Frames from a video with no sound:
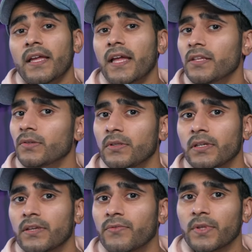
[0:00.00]
and you're
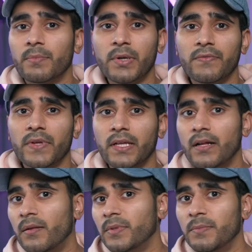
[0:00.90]
looking for the perfect
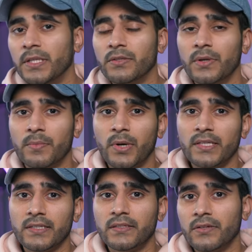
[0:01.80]
complimentary
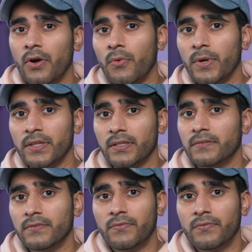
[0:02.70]
present to go with it